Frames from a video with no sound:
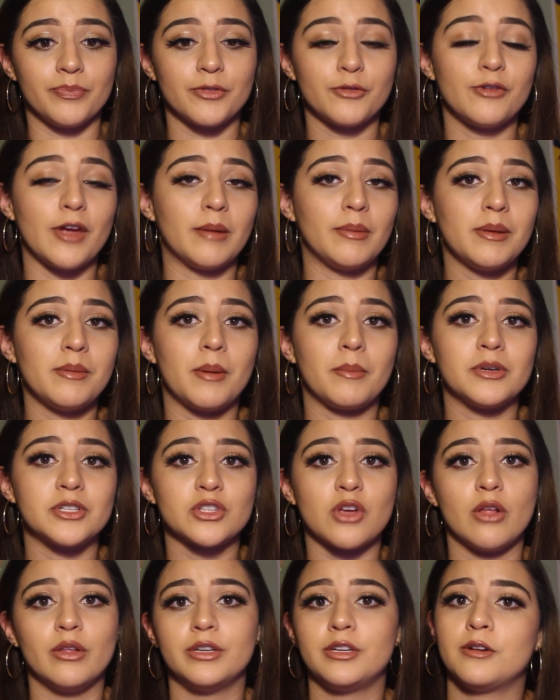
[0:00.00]
family
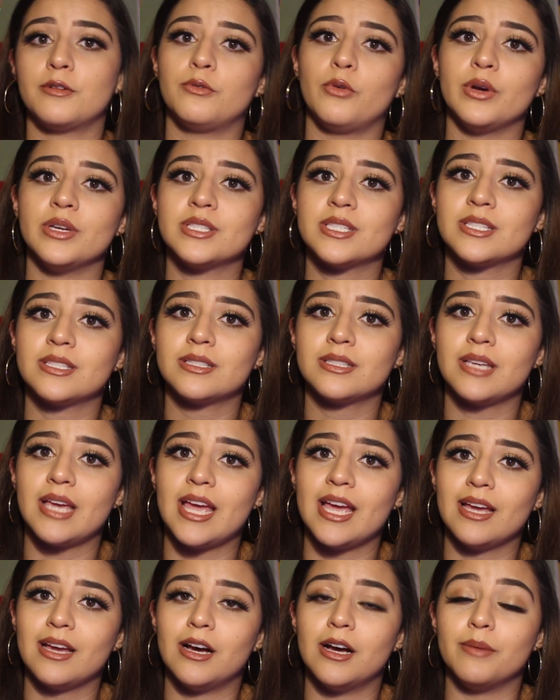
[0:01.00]
members calling your
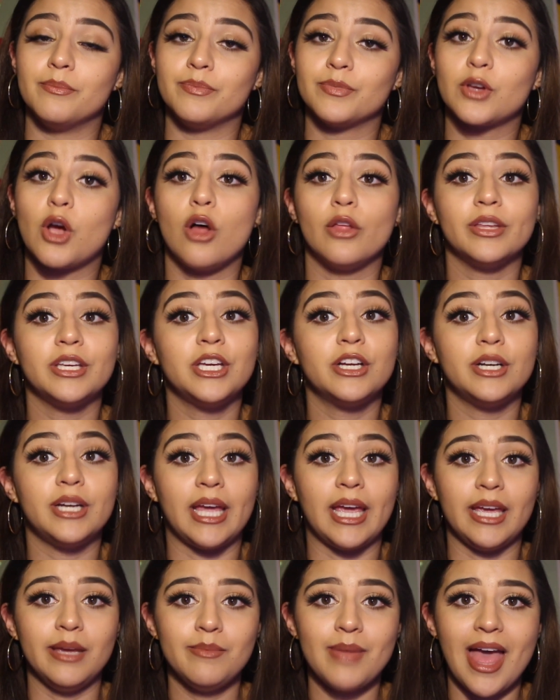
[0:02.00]

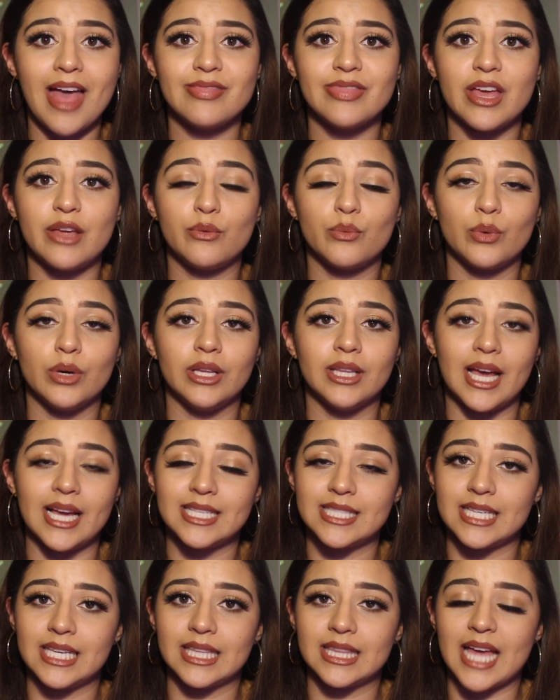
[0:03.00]
name and then
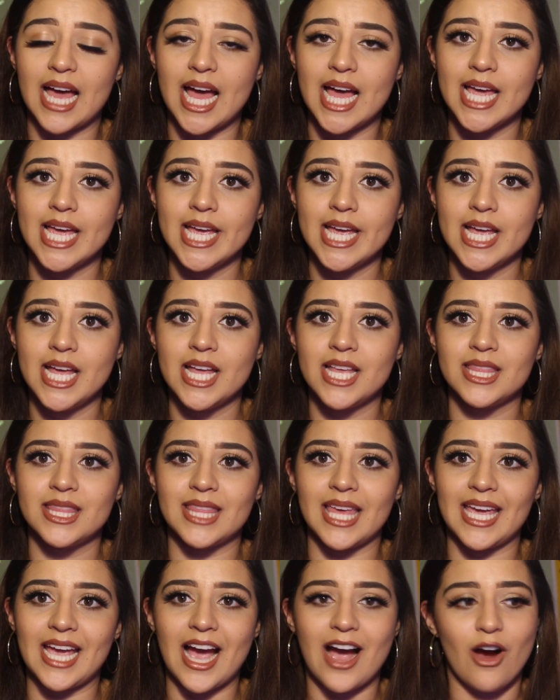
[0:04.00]
realizing that
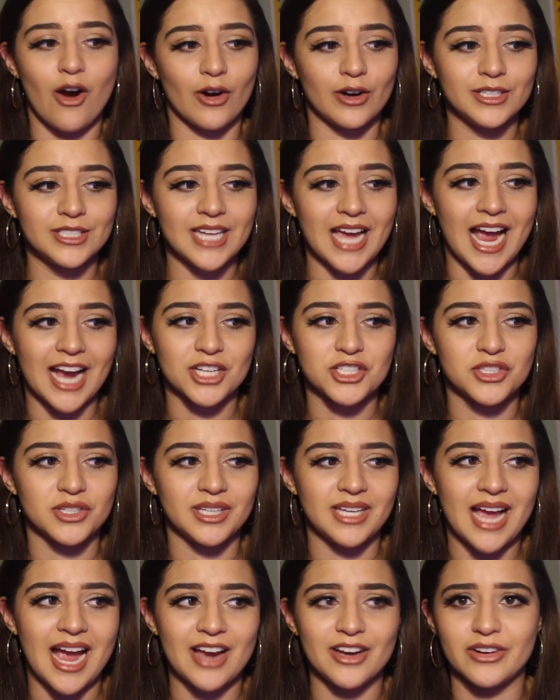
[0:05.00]
they aren't
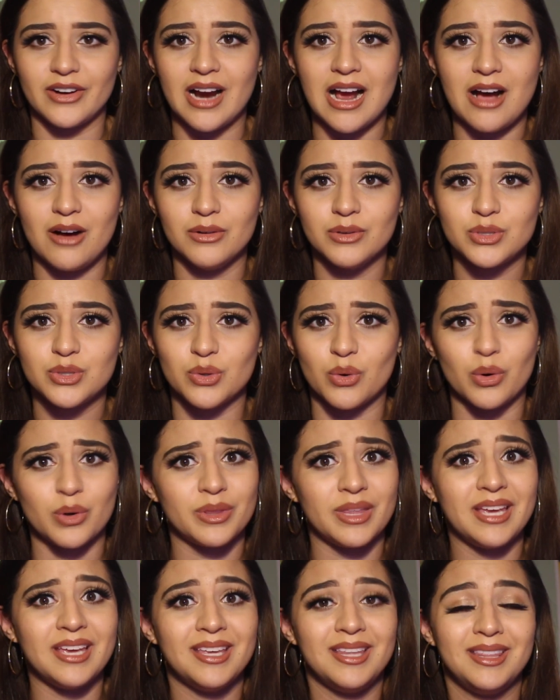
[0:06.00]
actually at your house, or
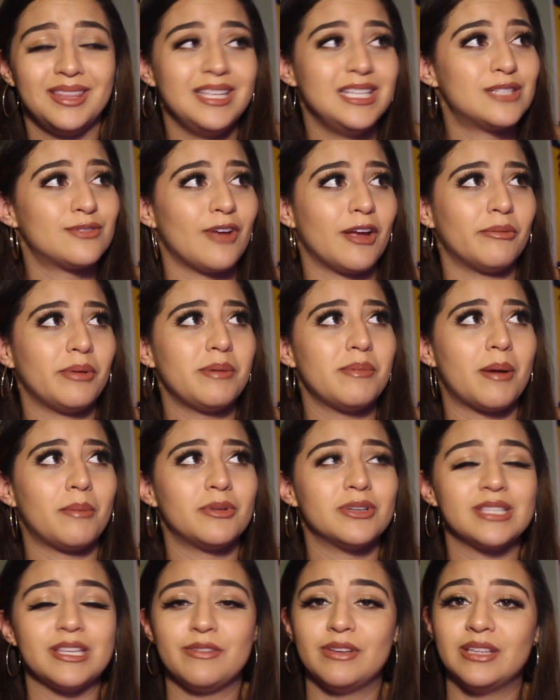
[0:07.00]
these family
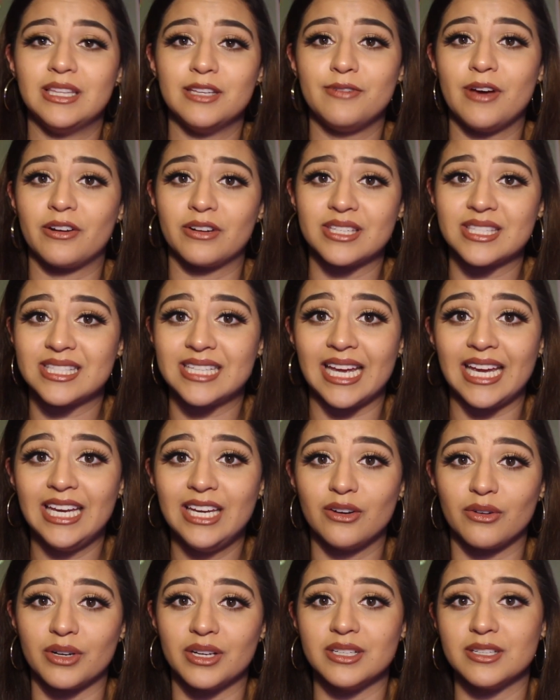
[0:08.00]
members even live out of
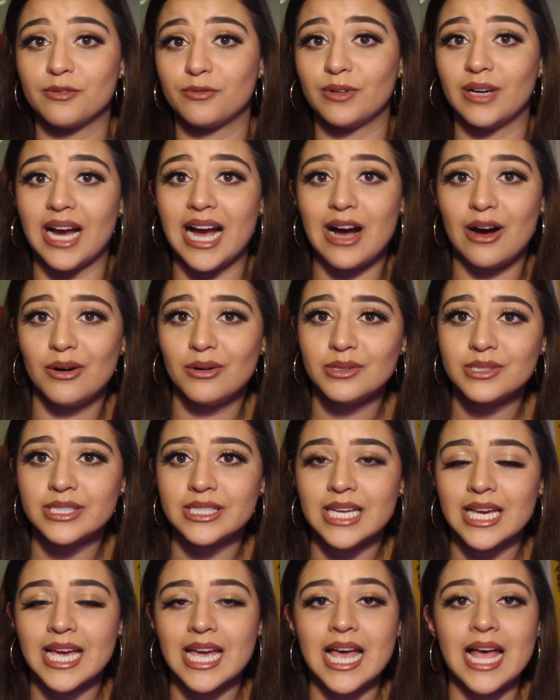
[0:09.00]
state or in a different
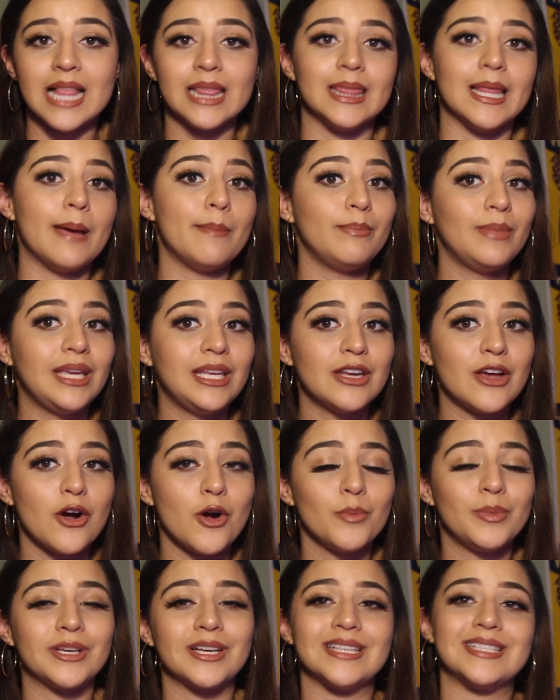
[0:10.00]
house? Let me
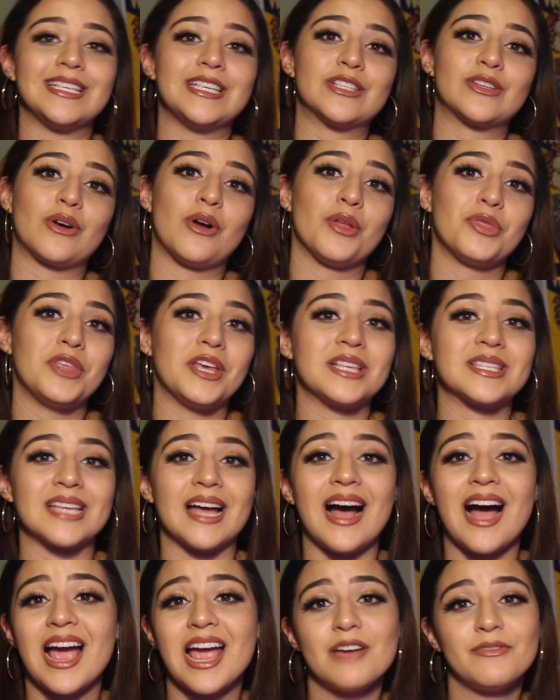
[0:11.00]
know, because these are all things
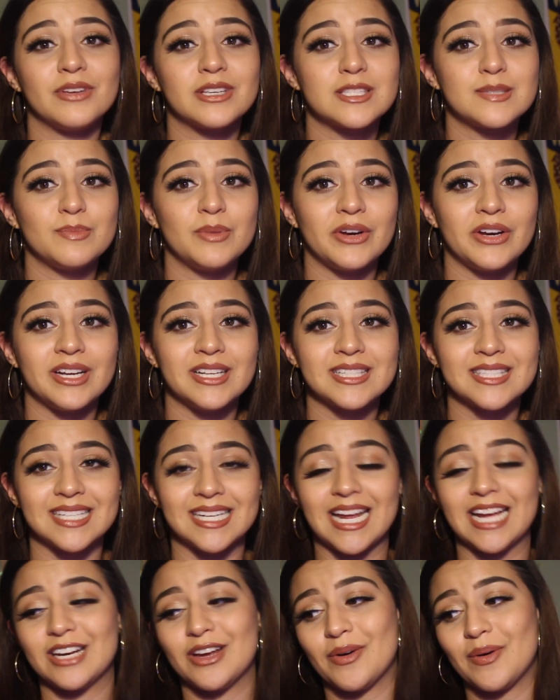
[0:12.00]
that I have experienced,
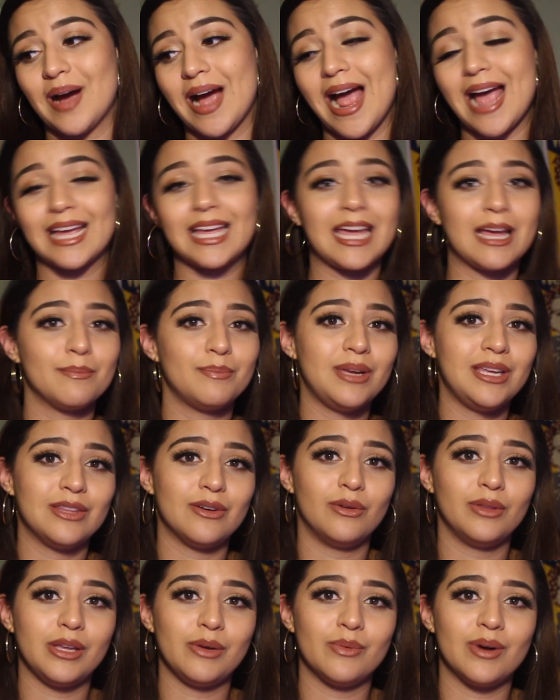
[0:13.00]
and I know I can't be the
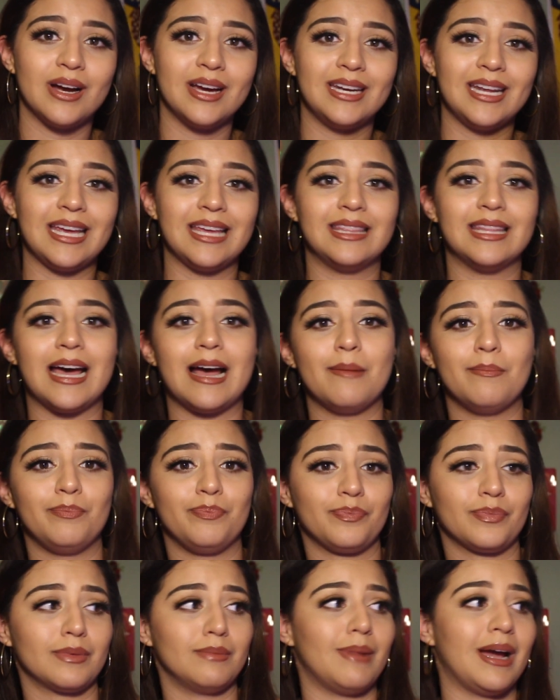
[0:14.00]
only one, and that
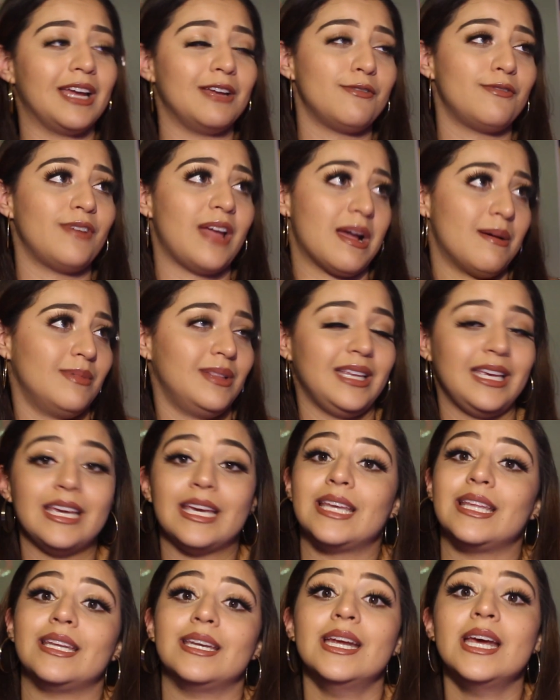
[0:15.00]
my family
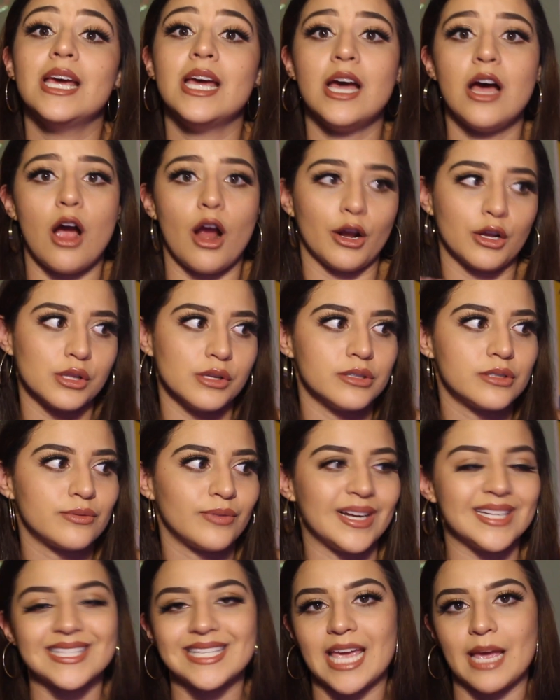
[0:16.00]
and our close
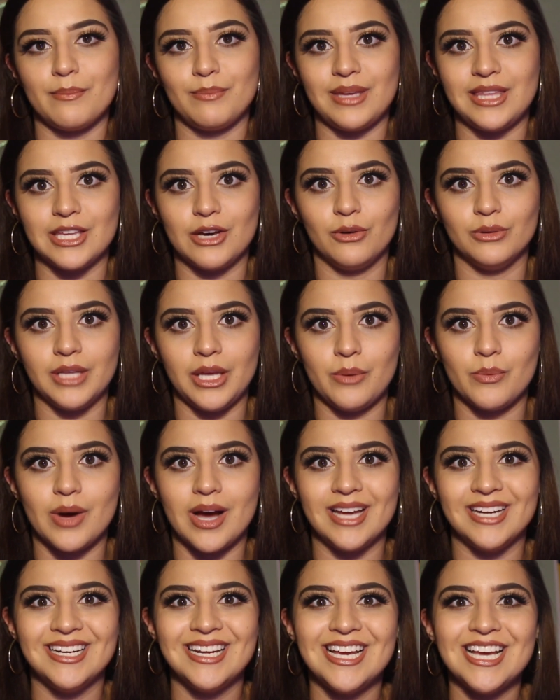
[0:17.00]
friends can't be the only
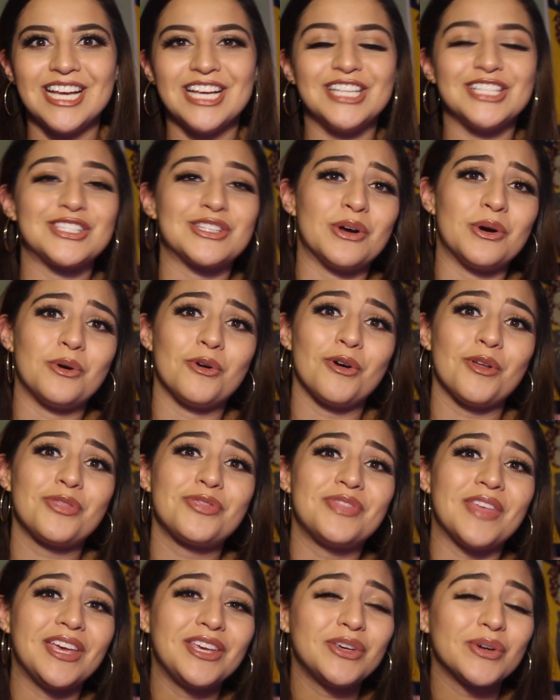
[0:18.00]
one. So
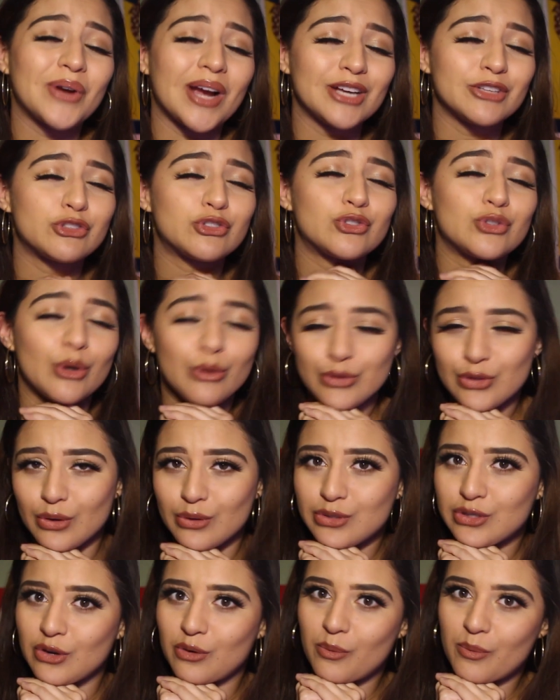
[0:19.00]
thank you guys
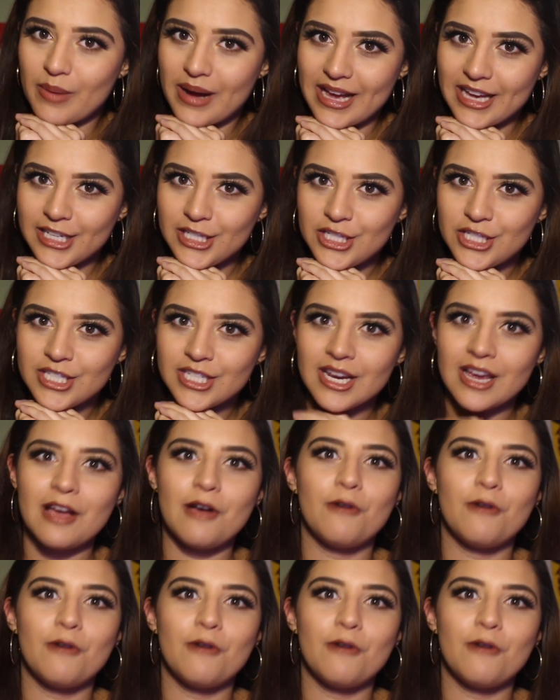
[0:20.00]
so much